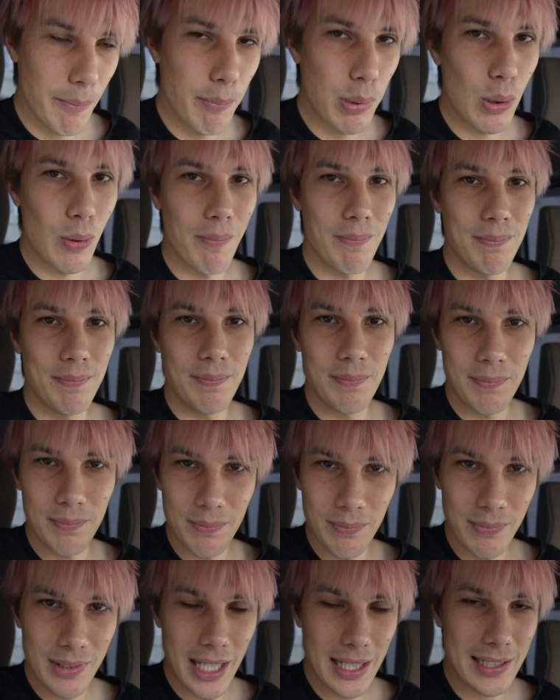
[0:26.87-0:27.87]
Boom.
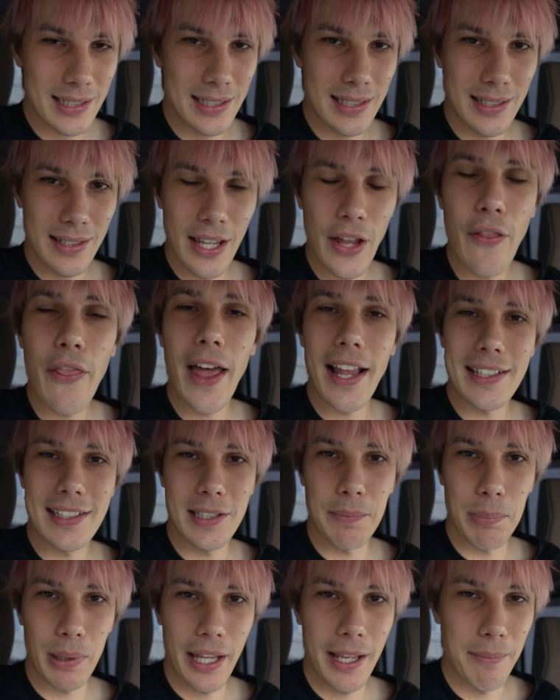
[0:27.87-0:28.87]
That's, that, that's
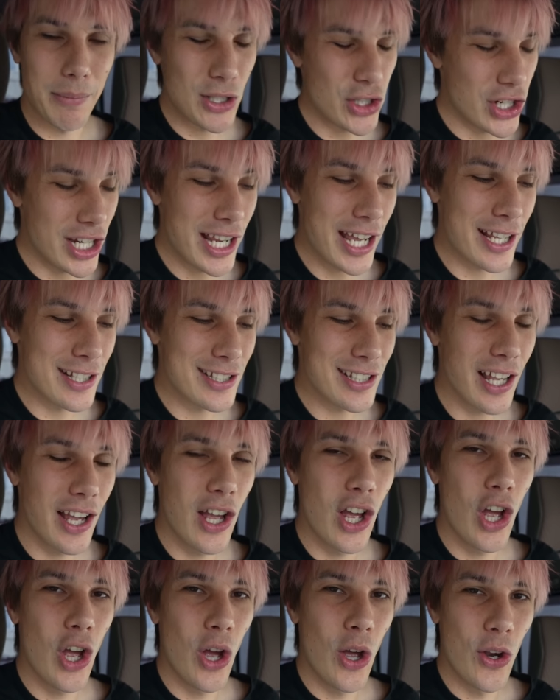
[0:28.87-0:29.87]
the plan, but she has
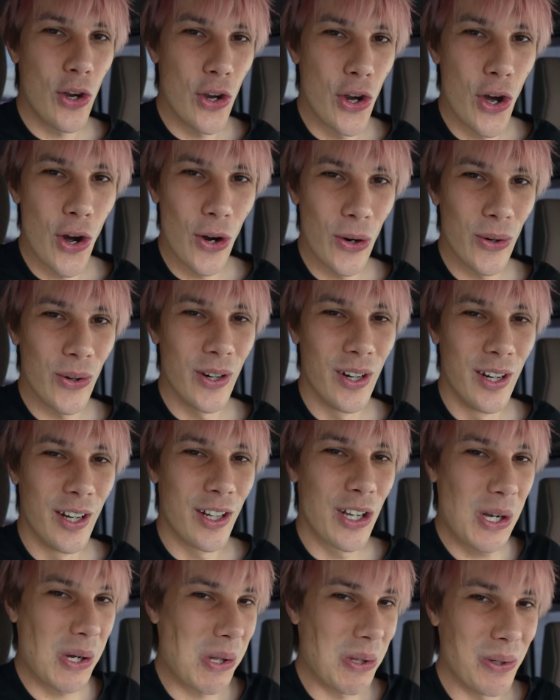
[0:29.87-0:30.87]
no
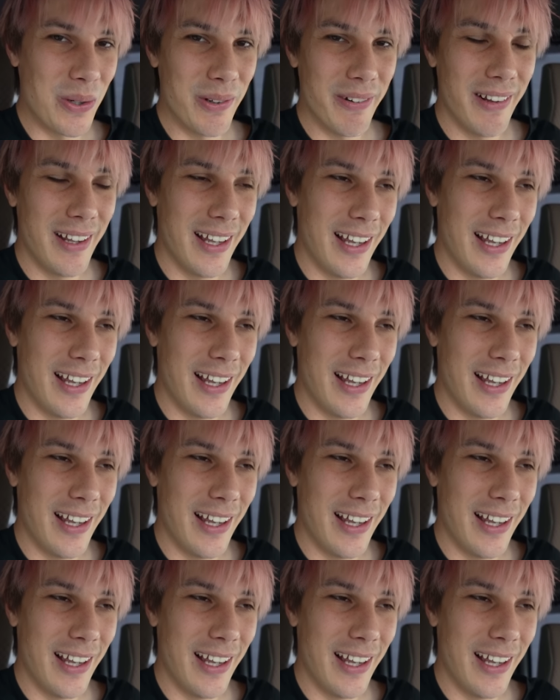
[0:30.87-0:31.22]
clue.